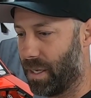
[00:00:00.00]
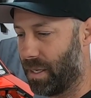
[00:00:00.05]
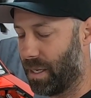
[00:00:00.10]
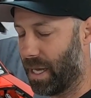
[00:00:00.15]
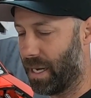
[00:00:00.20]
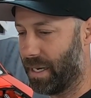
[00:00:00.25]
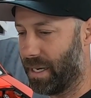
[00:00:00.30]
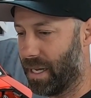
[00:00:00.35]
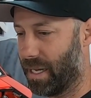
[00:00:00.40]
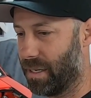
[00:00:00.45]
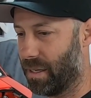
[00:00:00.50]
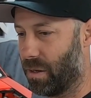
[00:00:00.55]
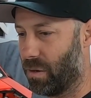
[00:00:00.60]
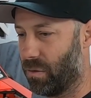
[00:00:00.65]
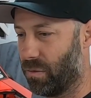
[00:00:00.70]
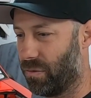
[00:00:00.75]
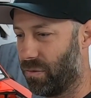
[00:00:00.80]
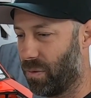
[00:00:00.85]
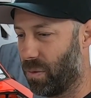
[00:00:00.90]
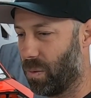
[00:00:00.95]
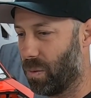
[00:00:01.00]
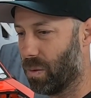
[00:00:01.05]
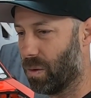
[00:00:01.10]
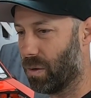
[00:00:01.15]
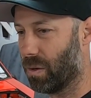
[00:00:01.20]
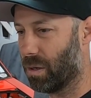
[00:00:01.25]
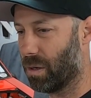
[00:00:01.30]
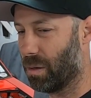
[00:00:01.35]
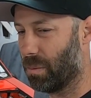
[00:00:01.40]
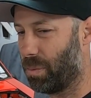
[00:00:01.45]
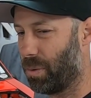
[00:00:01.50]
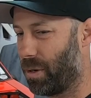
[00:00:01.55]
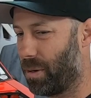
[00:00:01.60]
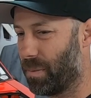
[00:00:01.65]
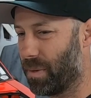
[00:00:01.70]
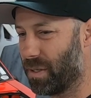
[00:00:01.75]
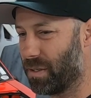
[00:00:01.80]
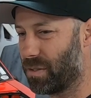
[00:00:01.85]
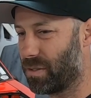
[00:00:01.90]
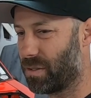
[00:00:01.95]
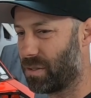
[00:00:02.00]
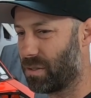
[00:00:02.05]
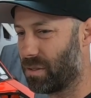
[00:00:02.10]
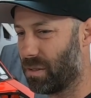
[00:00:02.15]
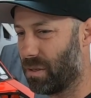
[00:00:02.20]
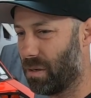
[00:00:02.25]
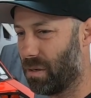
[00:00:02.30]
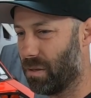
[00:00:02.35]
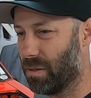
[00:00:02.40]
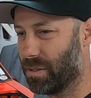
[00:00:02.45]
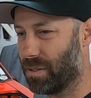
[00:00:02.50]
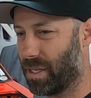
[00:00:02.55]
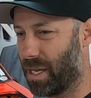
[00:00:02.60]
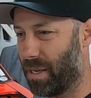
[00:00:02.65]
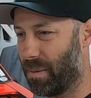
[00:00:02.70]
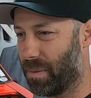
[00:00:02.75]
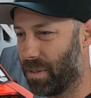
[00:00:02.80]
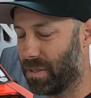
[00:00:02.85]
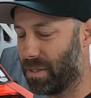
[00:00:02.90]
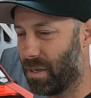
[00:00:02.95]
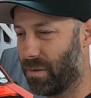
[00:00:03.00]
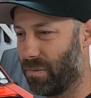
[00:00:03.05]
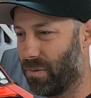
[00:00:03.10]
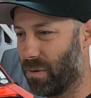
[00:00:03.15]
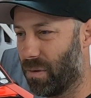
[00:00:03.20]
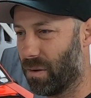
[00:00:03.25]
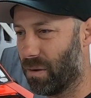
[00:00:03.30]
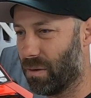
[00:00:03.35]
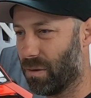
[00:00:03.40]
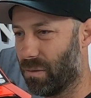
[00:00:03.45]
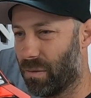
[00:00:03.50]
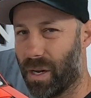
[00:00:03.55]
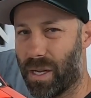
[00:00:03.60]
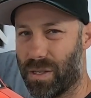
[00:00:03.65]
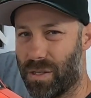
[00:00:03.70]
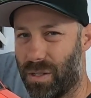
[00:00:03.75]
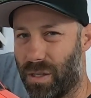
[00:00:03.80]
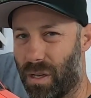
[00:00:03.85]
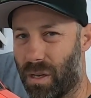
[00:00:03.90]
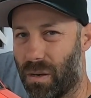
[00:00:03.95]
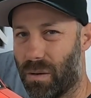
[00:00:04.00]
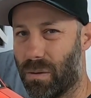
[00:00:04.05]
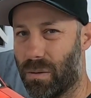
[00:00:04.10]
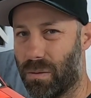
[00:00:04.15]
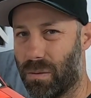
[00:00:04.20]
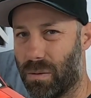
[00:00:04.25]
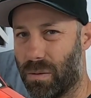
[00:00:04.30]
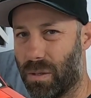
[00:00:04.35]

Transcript: 99 to 04 are pretty much all the same except for the ratio,